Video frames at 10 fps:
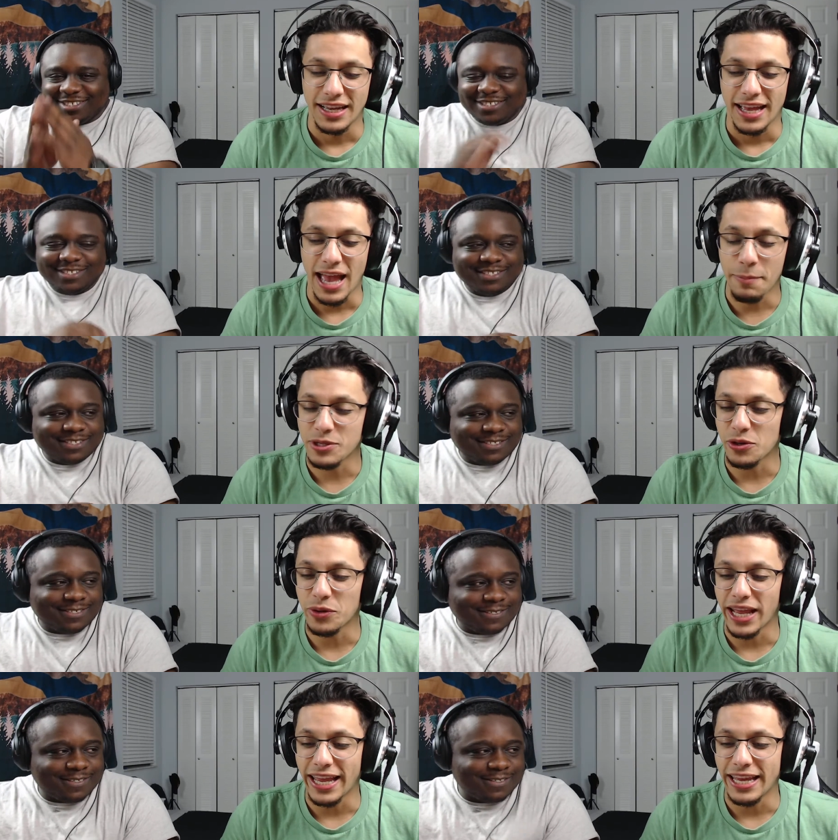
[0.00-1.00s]
Speaker 1: Episode
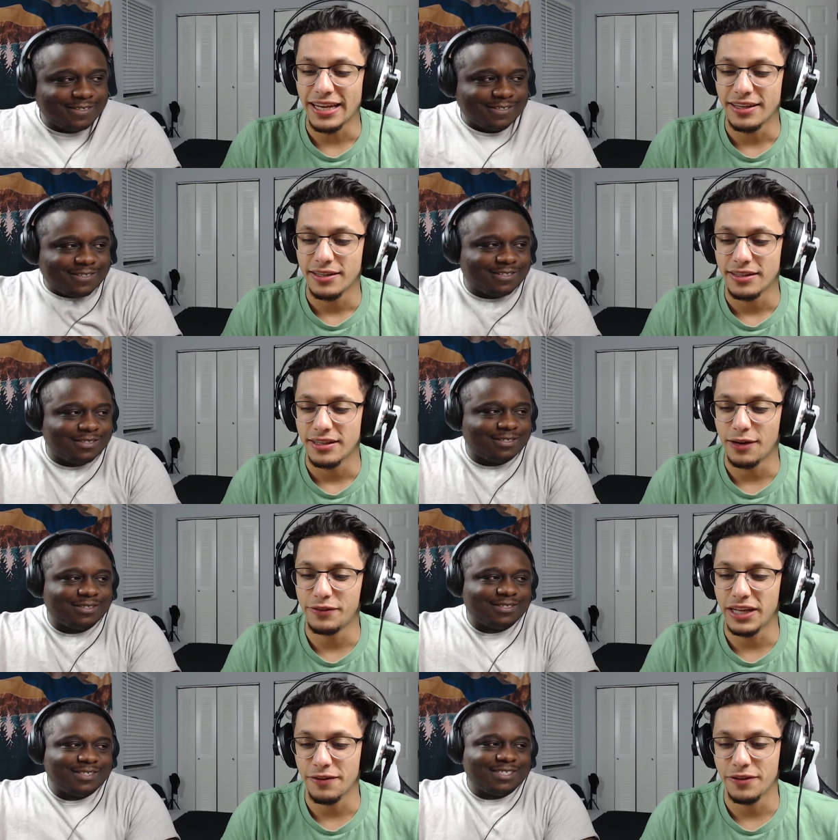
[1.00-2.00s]
8 of
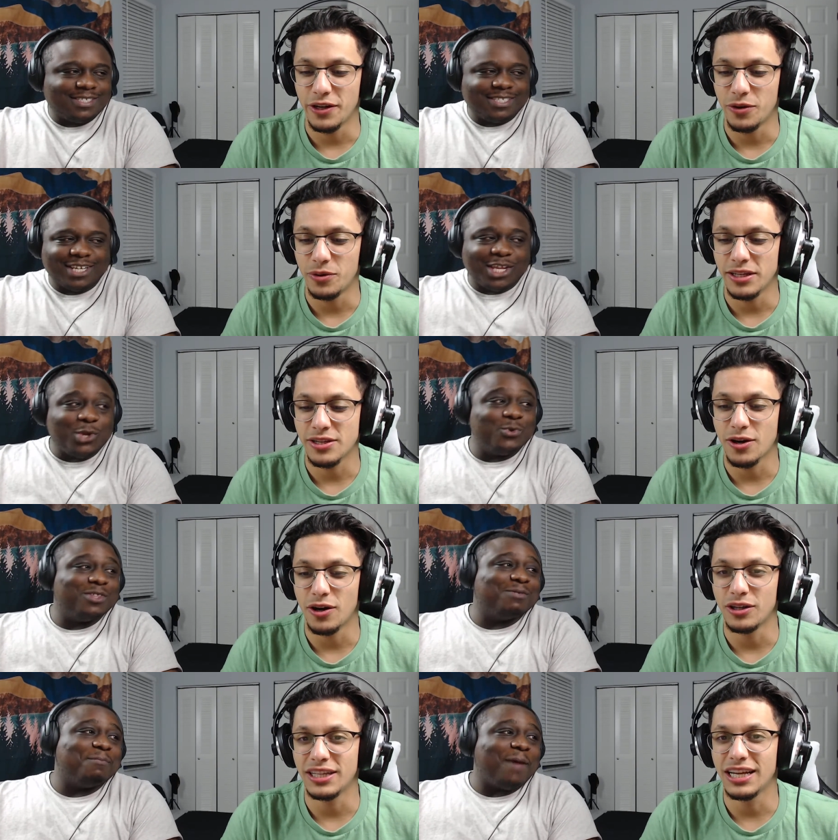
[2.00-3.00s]
Death Note is
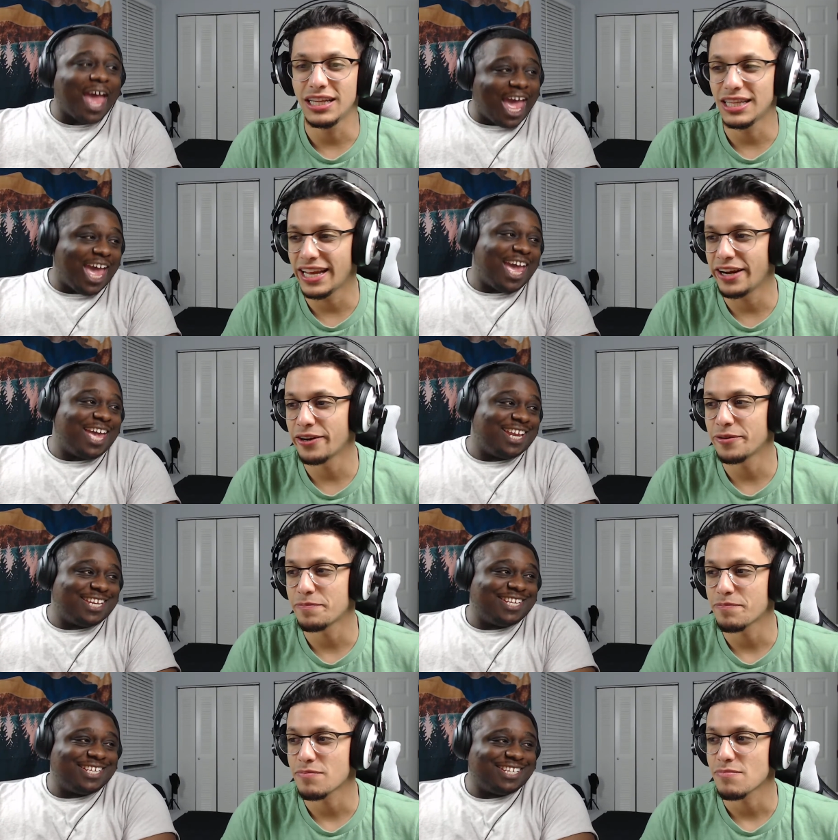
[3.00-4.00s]
called Glare.
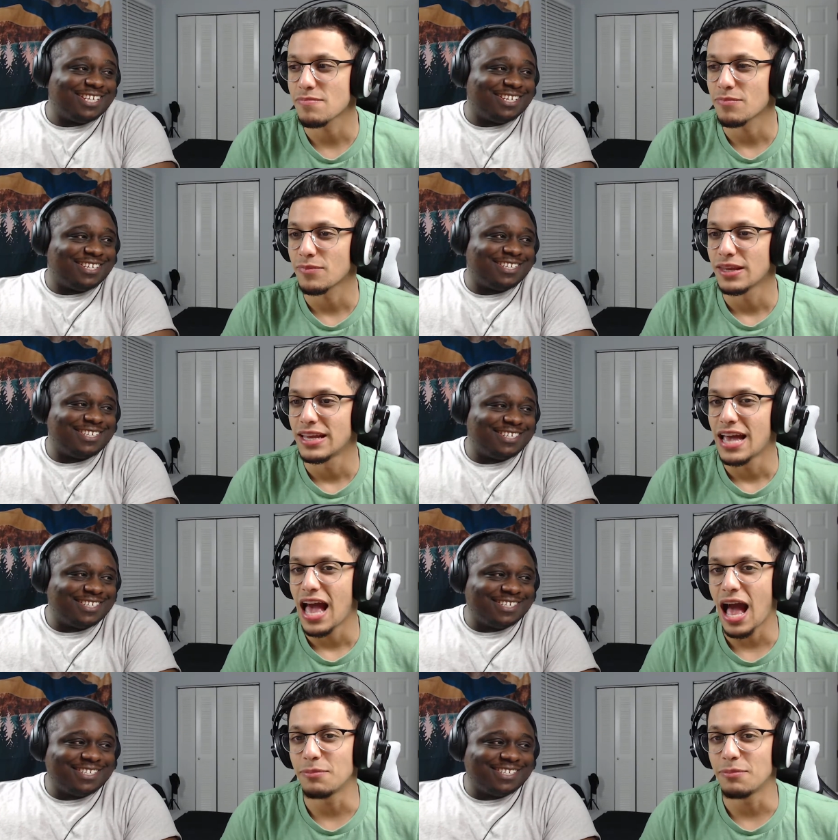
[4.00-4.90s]
I'm